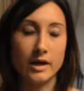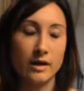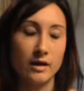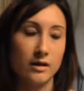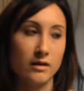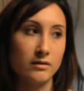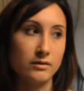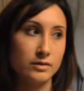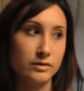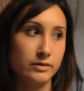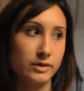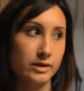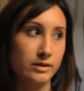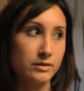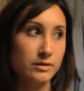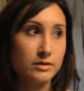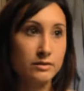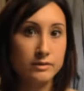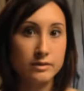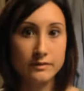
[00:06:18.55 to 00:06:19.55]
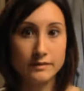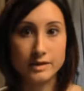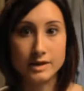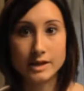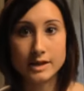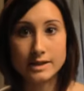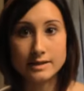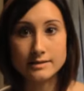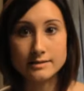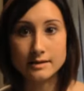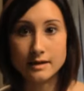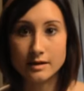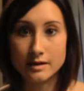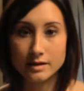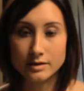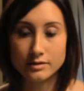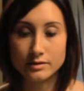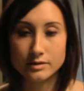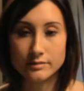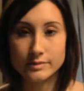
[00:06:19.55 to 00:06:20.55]
hair doing 2 different heat
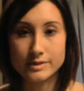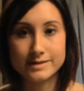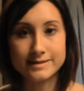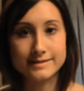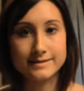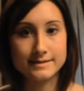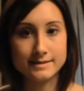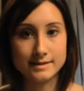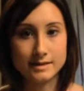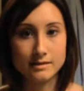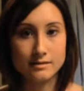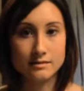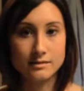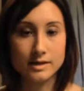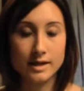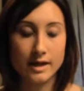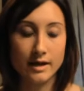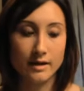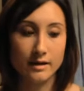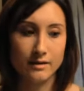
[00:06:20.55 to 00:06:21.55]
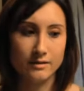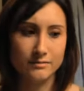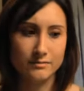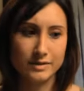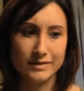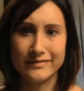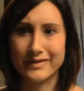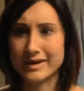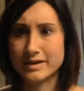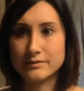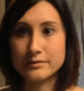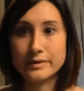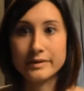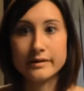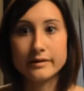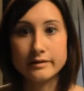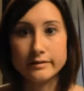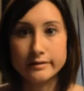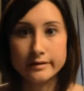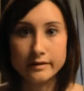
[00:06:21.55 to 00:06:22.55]
styling treatments in a single day, in fact
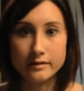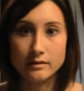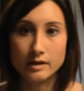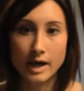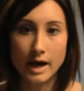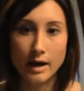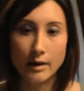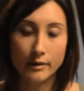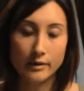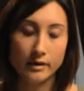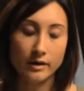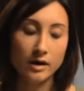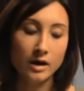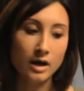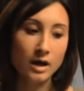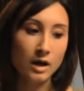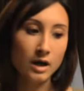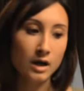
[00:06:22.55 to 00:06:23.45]
within a single hour.